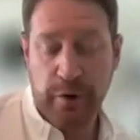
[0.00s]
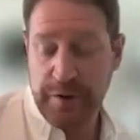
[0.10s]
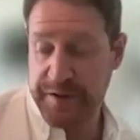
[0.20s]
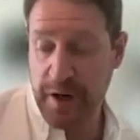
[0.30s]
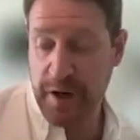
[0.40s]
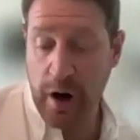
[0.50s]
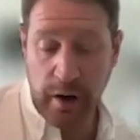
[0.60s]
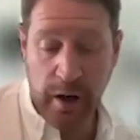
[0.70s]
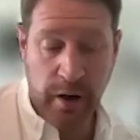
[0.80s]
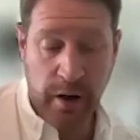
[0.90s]
for a start,
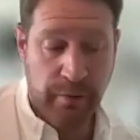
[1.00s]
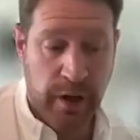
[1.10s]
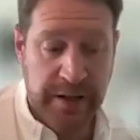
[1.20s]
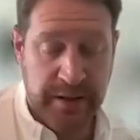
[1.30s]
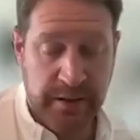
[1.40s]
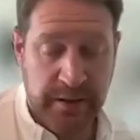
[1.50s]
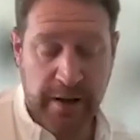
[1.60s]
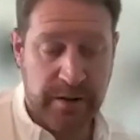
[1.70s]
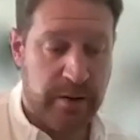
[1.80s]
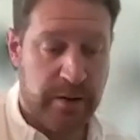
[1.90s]
and relating
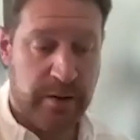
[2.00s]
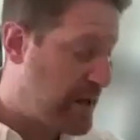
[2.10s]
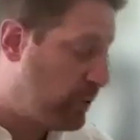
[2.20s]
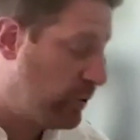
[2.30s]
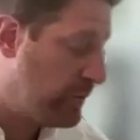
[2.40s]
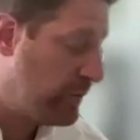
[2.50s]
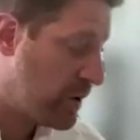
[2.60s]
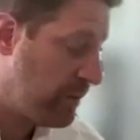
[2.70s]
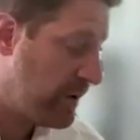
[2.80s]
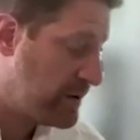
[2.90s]
back to Sam Altman's
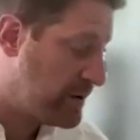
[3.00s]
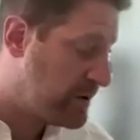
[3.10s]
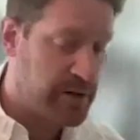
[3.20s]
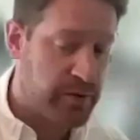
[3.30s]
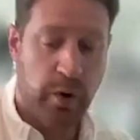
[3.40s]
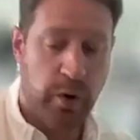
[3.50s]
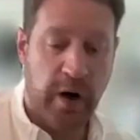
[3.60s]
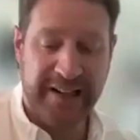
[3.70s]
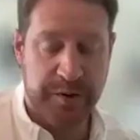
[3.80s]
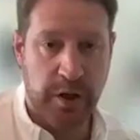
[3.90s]
comments, and this is
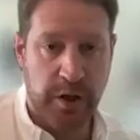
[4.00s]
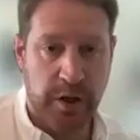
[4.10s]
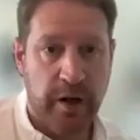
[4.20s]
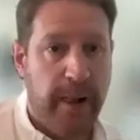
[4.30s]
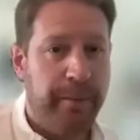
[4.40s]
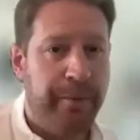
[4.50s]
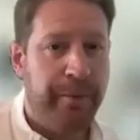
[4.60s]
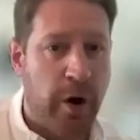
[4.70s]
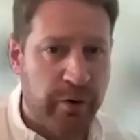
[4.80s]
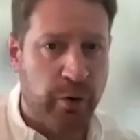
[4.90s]
widely observed,
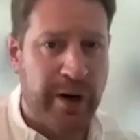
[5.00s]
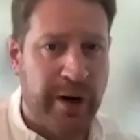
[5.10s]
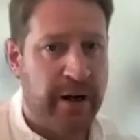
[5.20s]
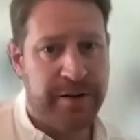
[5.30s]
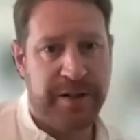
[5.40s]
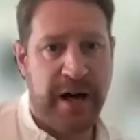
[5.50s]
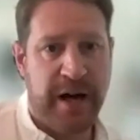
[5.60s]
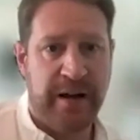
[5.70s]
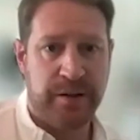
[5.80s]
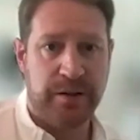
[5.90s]
no one really
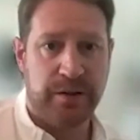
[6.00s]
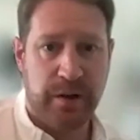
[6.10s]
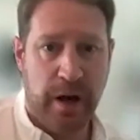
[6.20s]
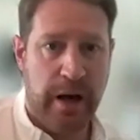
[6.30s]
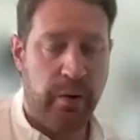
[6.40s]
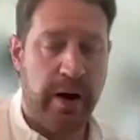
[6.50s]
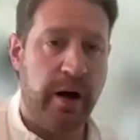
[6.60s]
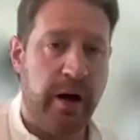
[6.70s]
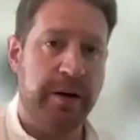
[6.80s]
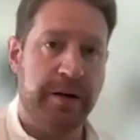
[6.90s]
understands how
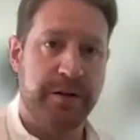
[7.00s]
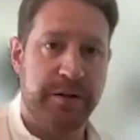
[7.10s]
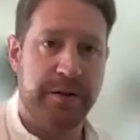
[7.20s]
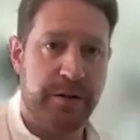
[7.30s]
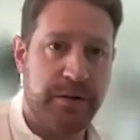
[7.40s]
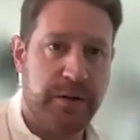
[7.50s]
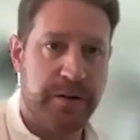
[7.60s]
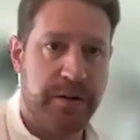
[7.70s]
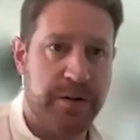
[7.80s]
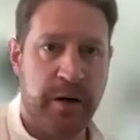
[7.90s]
AI makes decisions.
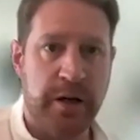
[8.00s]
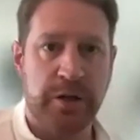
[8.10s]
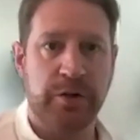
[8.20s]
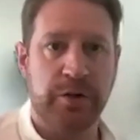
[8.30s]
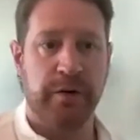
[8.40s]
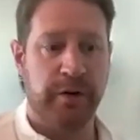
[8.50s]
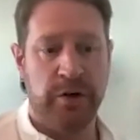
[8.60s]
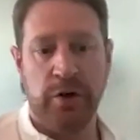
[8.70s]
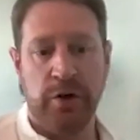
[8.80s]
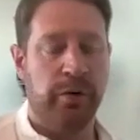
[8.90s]
This is the nature of a
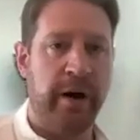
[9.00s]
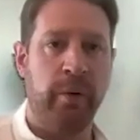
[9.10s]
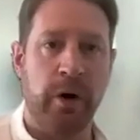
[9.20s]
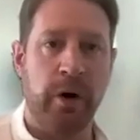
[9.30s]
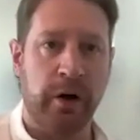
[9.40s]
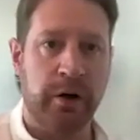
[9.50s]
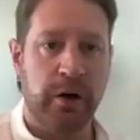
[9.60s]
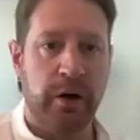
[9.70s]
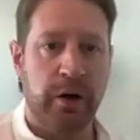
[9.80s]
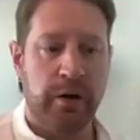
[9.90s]
neural network
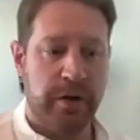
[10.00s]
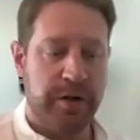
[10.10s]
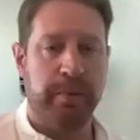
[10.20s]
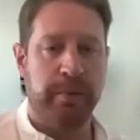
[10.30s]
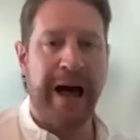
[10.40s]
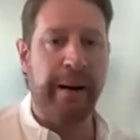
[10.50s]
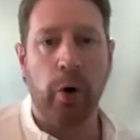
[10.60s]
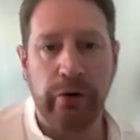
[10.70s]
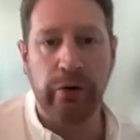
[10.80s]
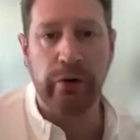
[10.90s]
that is black
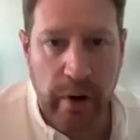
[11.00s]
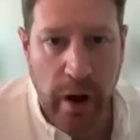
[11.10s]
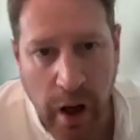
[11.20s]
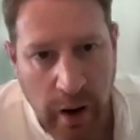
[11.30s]
box.